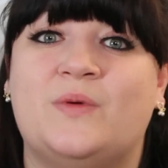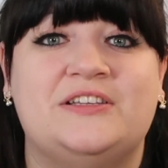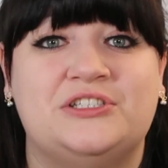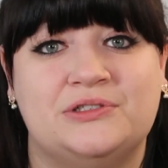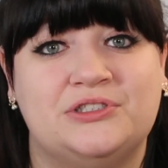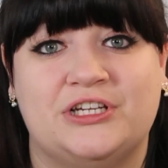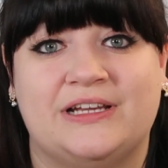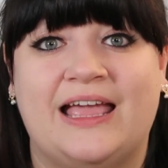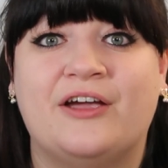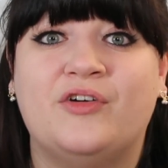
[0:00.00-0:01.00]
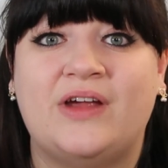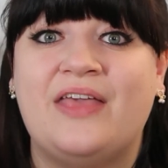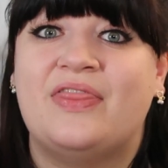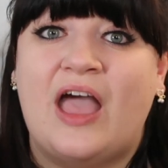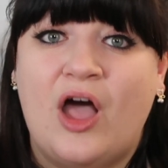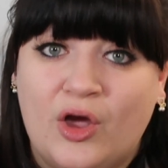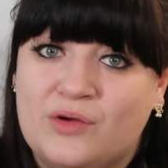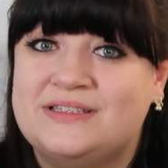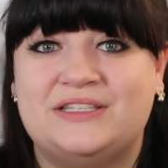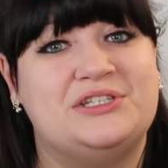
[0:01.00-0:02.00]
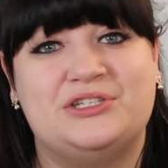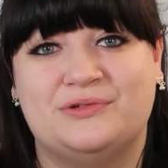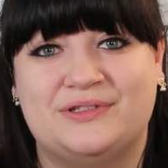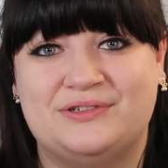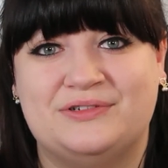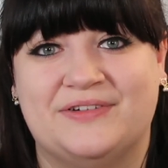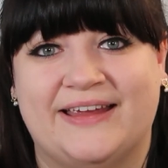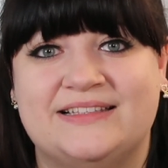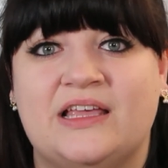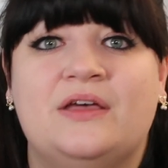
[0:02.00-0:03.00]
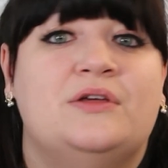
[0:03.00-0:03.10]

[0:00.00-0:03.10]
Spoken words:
where children can create their own digital stories